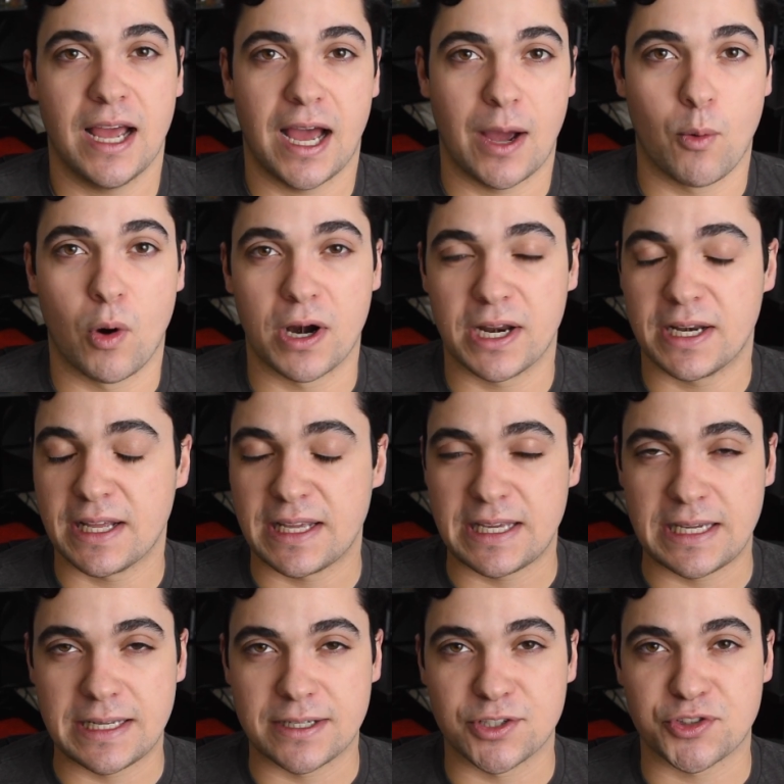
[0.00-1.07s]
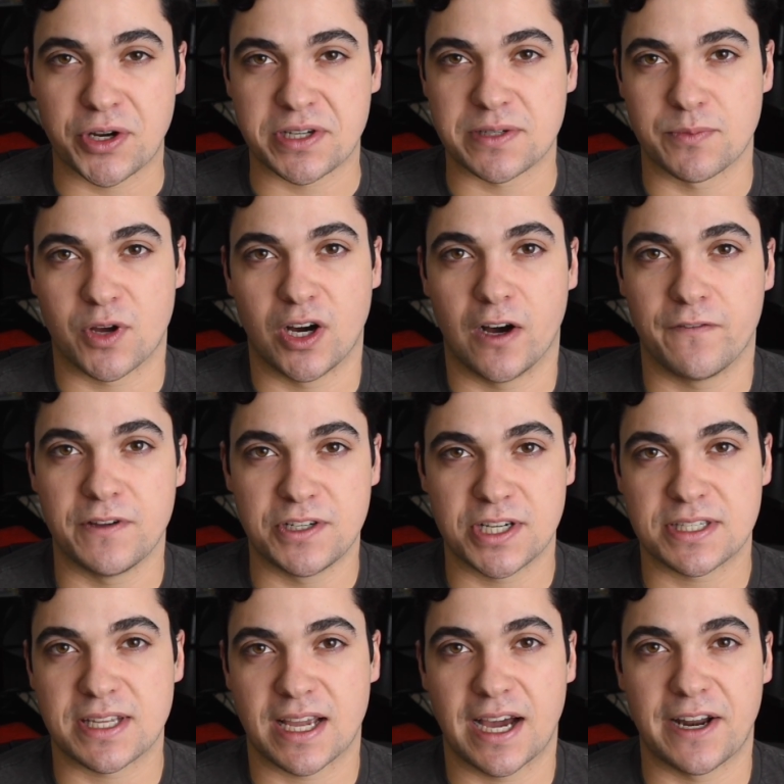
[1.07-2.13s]
I wanted to eat and drink some coffee
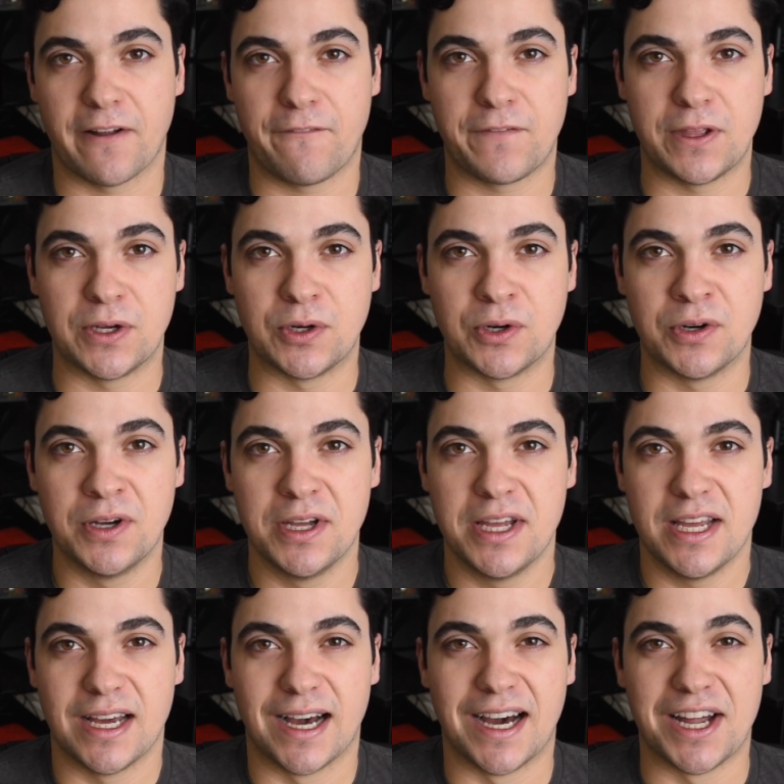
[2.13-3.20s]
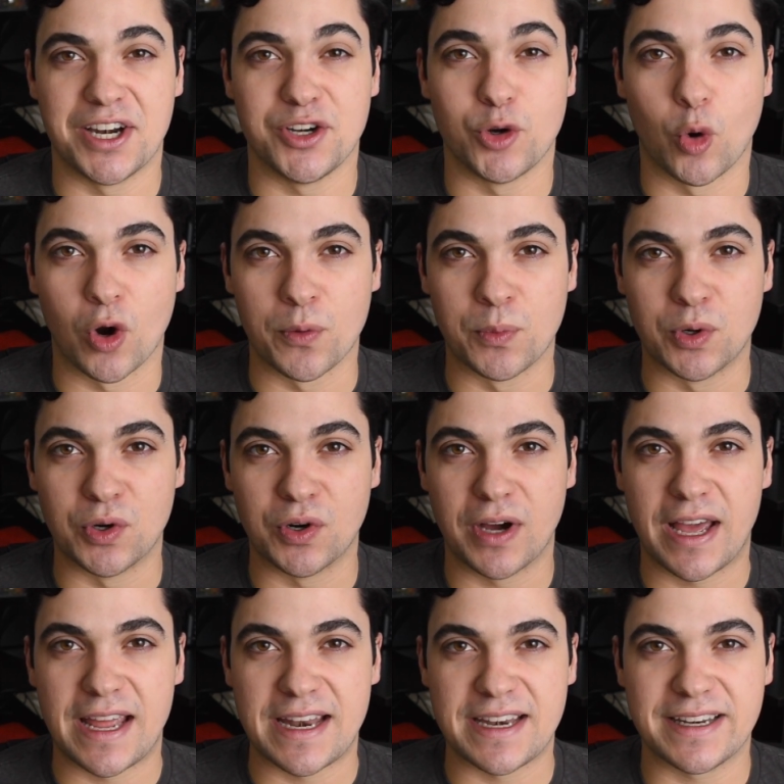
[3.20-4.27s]
just to kind of feel normal
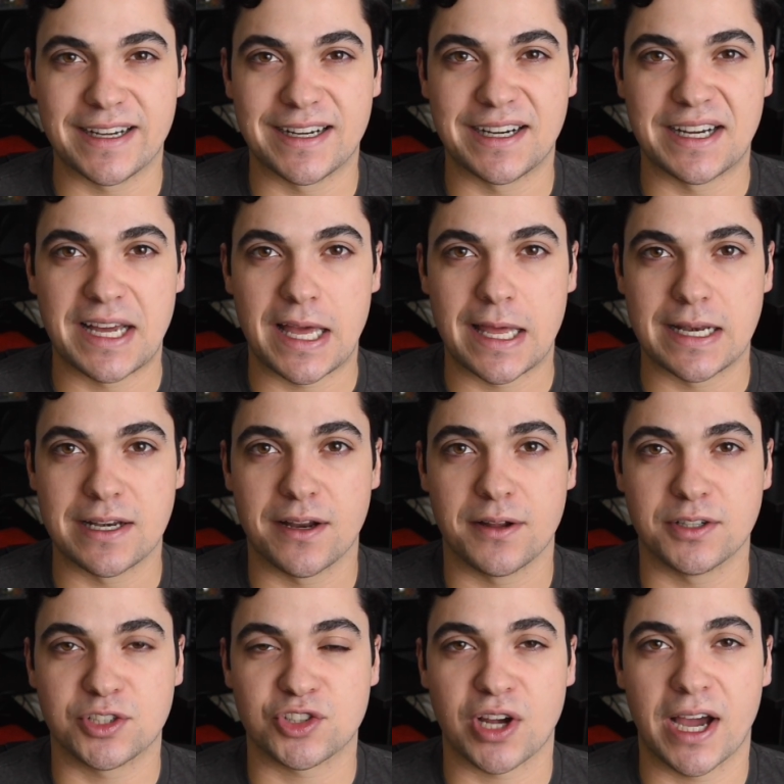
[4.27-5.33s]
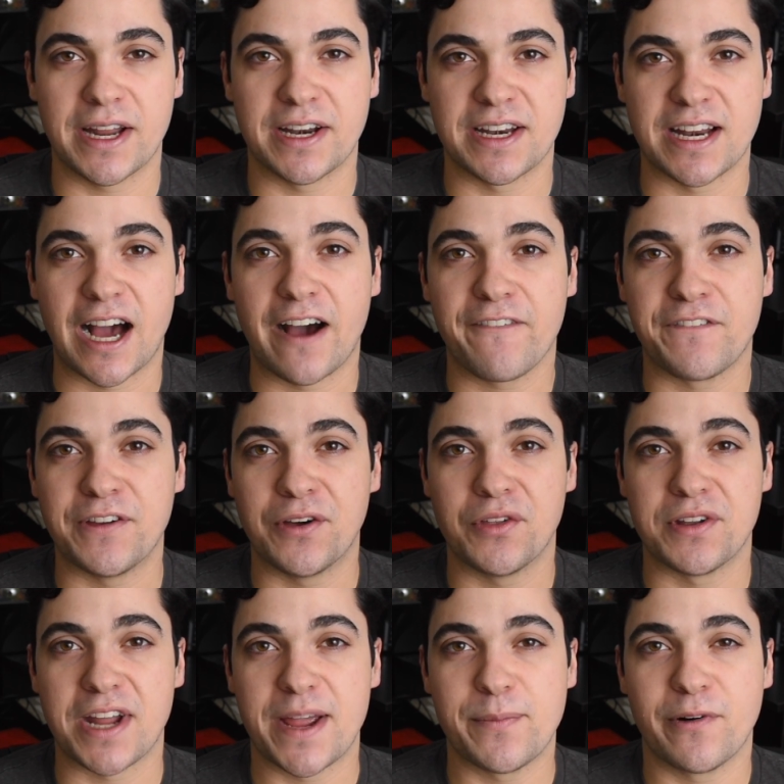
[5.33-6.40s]
and try to not feel
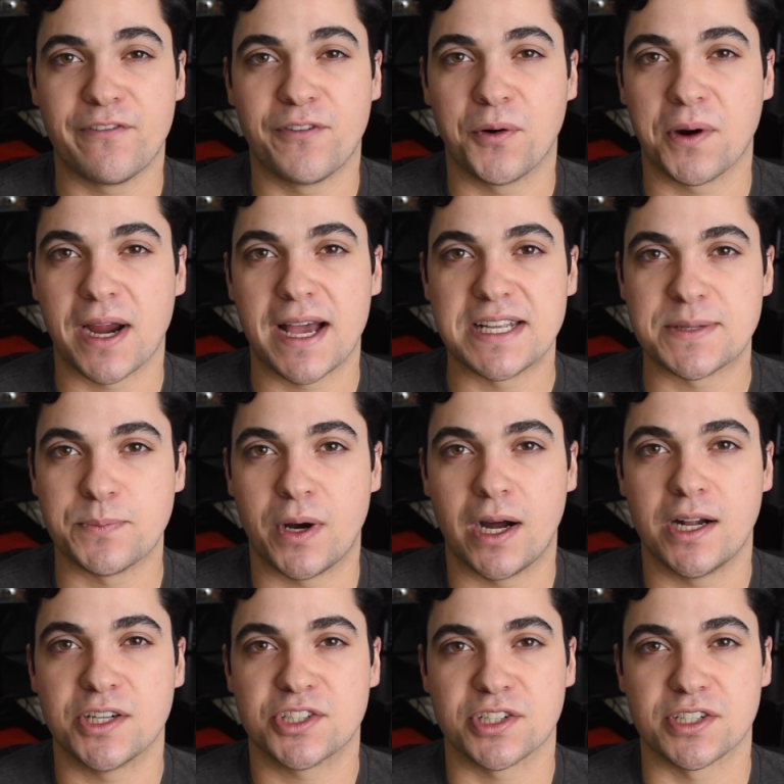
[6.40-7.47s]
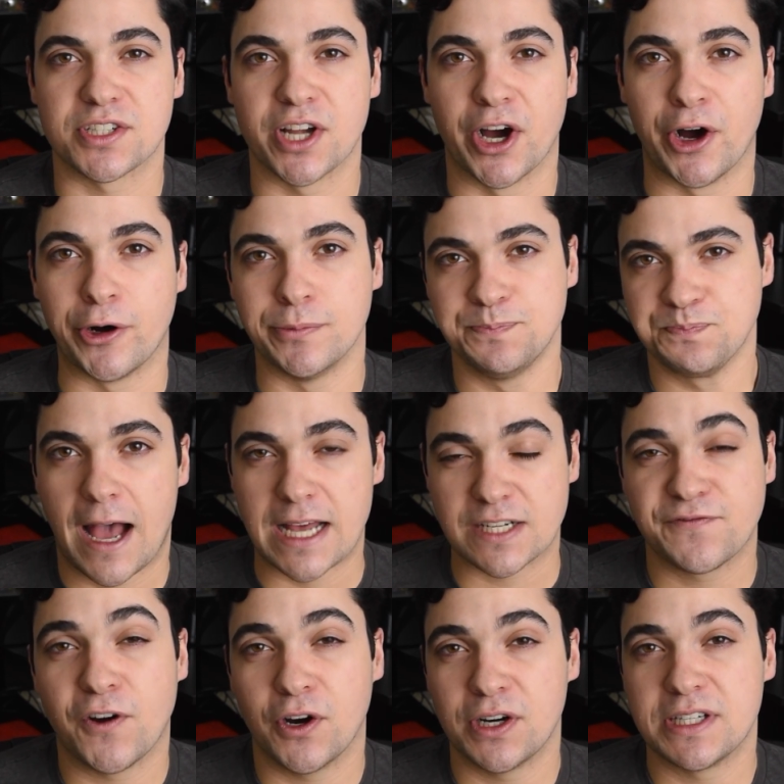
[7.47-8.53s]
the night before as much. So
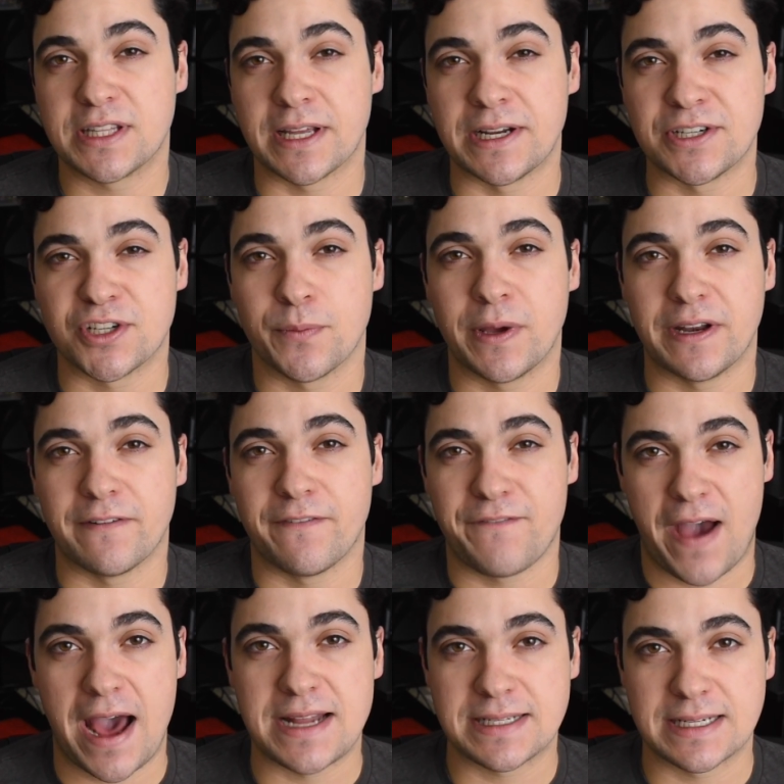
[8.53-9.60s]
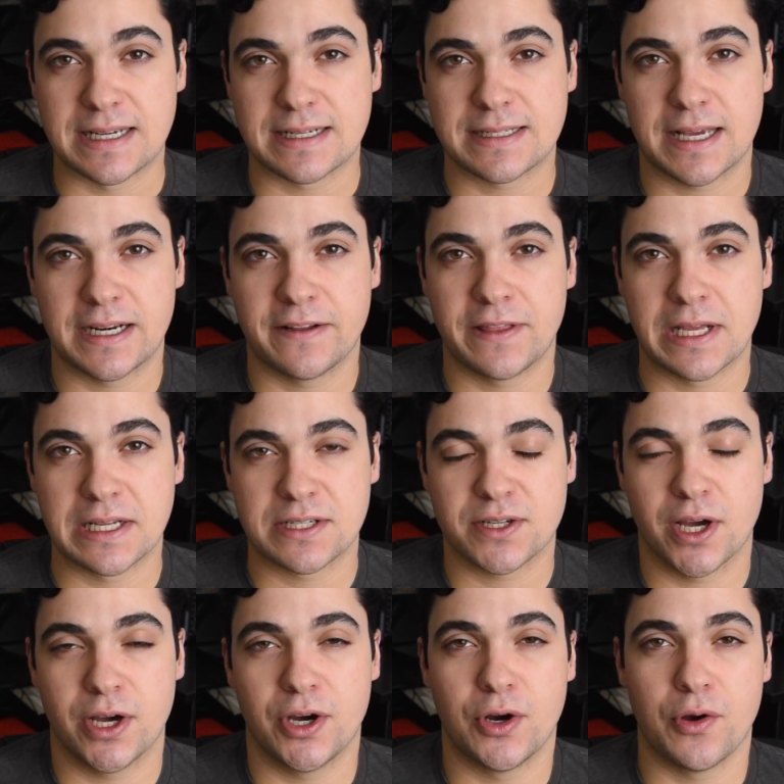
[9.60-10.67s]
as far as the intermittent fasting side of things
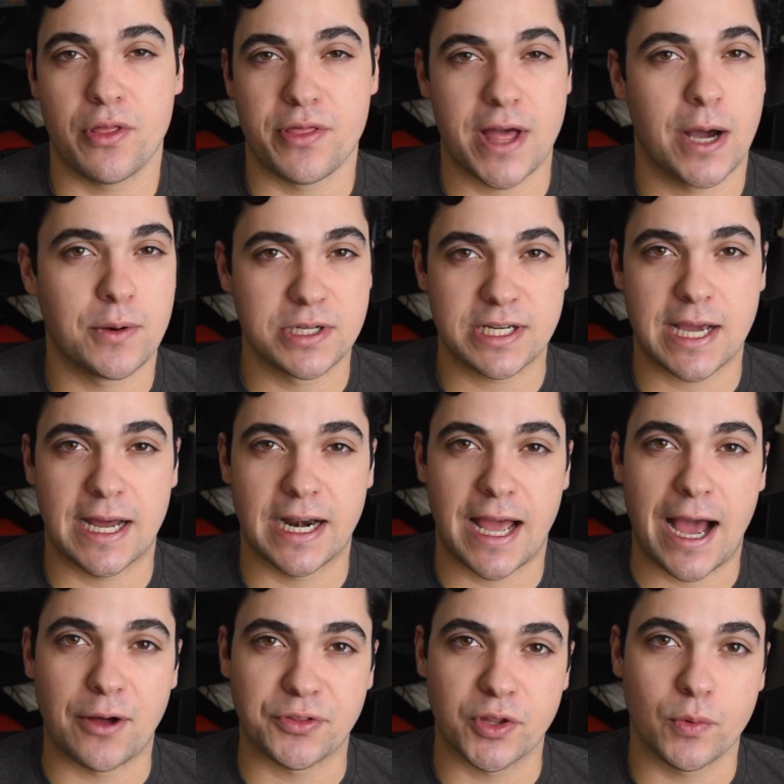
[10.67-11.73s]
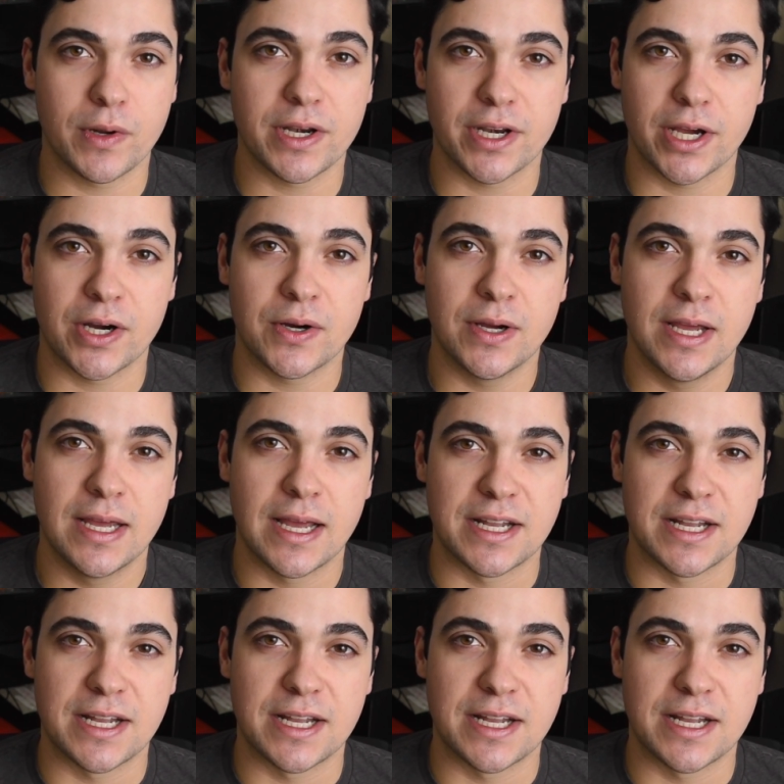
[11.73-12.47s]
go, that was kind of out the window.